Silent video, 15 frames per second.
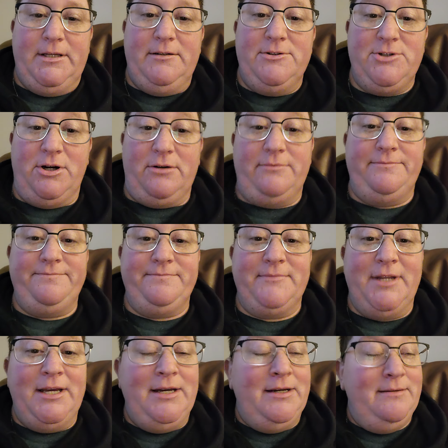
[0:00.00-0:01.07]
So,
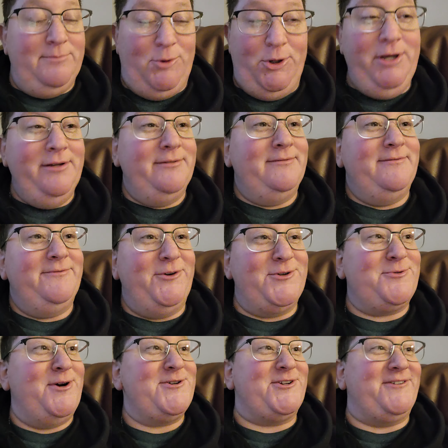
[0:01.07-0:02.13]
boy,
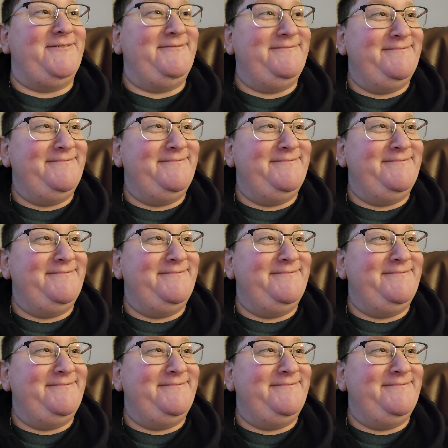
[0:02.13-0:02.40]
first question.